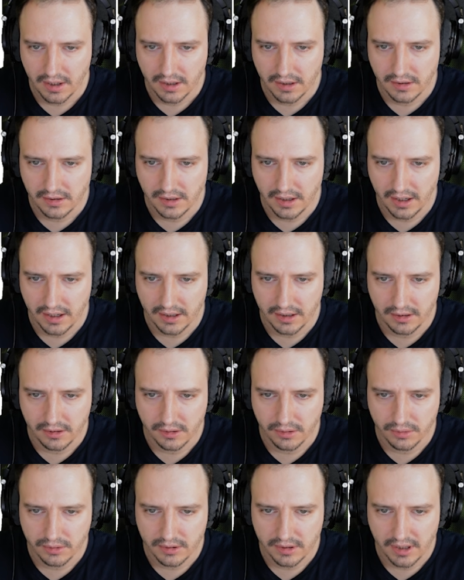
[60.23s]
Yeah, it
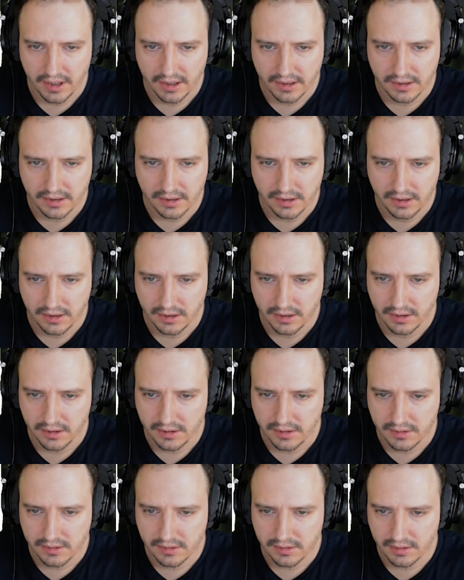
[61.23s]
looks like
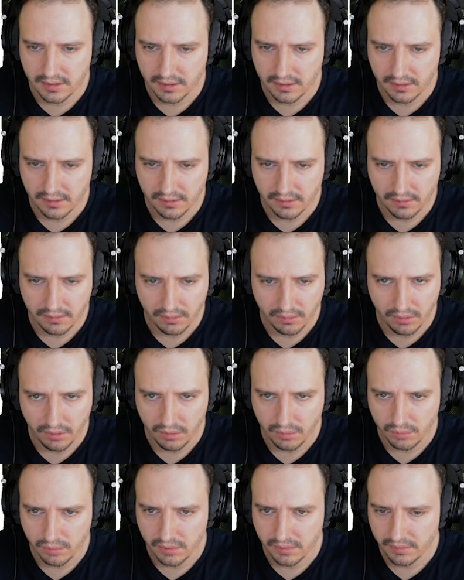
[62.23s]
it's,
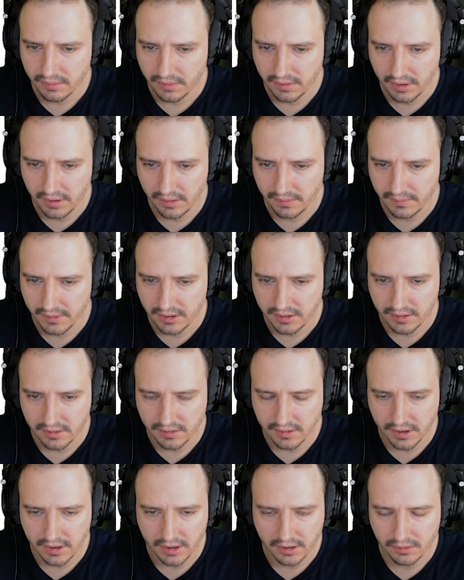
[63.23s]
this is
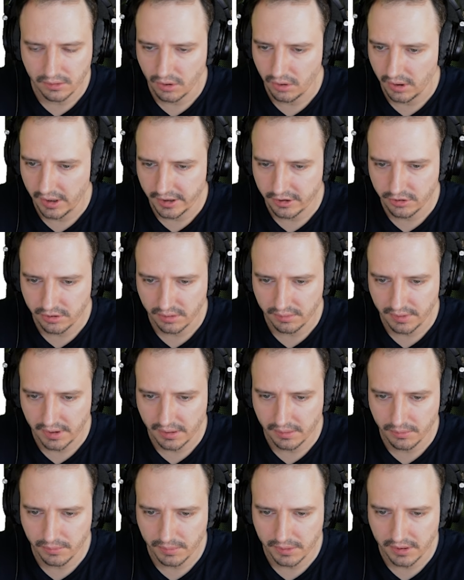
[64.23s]
a collection of
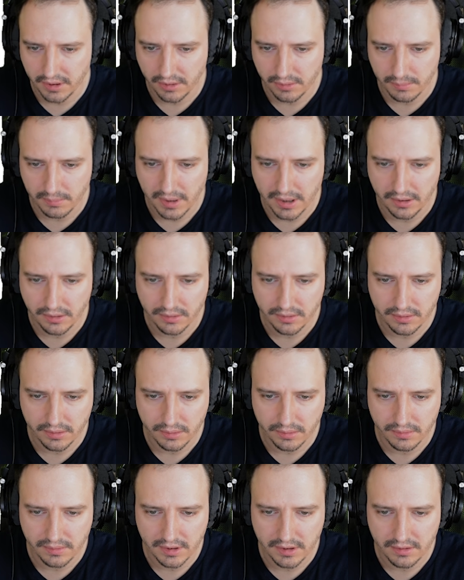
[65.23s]
items, but it doesn't matter.
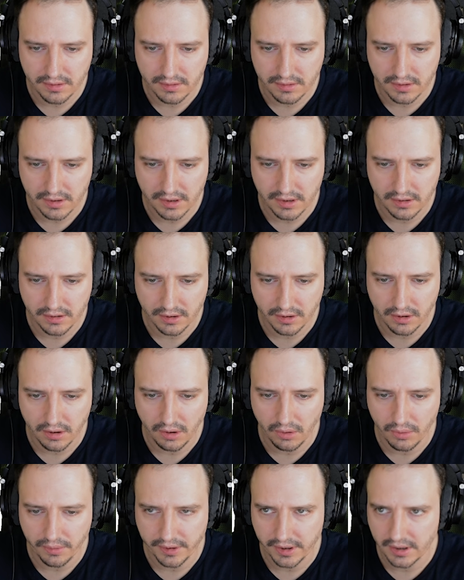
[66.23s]
So this is in the
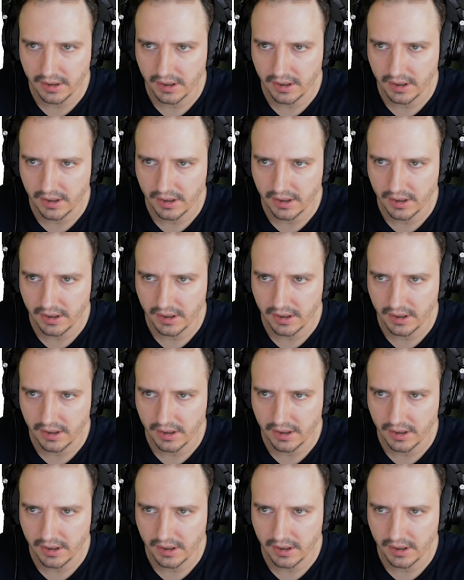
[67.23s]
clothing